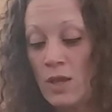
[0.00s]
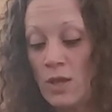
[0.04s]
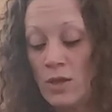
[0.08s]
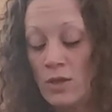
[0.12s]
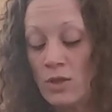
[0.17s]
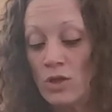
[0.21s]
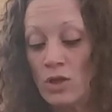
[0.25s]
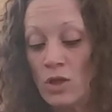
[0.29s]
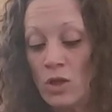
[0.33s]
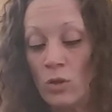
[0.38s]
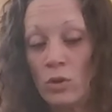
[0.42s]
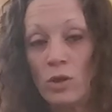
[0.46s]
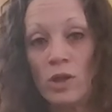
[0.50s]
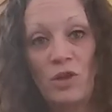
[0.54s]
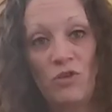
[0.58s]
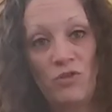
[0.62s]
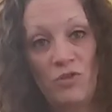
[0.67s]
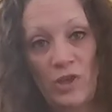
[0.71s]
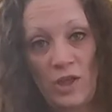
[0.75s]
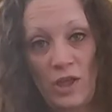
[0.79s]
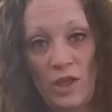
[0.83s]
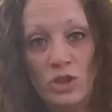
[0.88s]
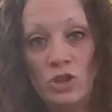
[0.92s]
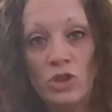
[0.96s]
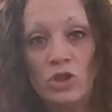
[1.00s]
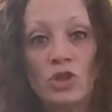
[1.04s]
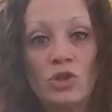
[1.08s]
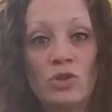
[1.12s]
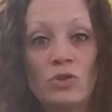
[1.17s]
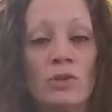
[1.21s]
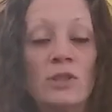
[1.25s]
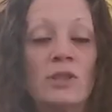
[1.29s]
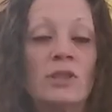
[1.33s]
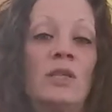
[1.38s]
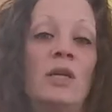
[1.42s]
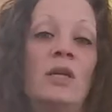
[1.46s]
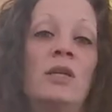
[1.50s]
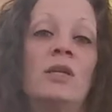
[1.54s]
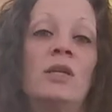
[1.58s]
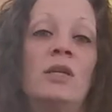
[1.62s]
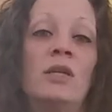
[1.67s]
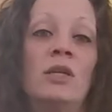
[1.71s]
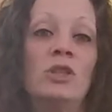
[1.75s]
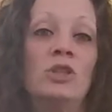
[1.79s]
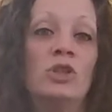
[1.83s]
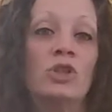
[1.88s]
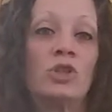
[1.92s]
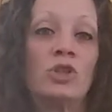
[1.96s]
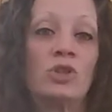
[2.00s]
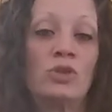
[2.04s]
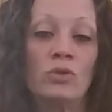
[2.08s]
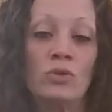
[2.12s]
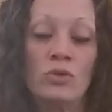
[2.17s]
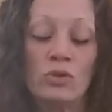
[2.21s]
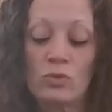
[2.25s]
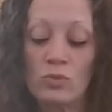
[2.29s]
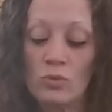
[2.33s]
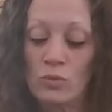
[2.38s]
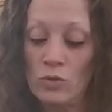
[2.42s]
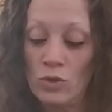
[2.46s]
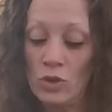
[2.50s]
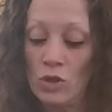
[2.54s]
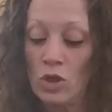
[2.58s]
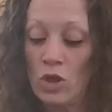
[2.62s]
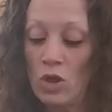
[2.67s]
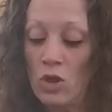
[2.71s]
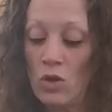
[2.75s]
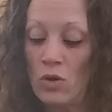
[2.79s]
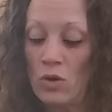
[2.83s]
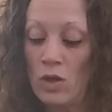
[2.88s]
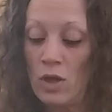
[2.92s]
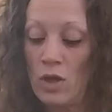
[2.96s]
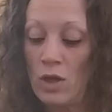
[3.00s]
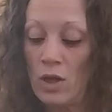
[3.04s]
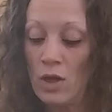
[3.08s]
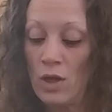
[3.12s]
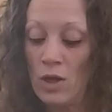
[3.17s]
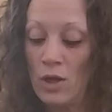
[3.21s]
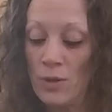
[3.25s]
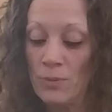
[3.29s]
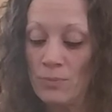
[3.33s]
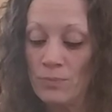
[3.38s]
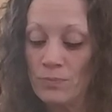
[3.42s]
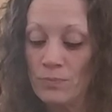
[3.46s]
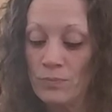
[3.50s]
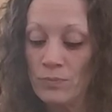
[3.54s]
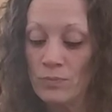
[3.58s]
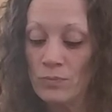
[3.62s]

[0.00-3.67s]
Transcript: you know, living in your truth, standing in your truth, you know, um,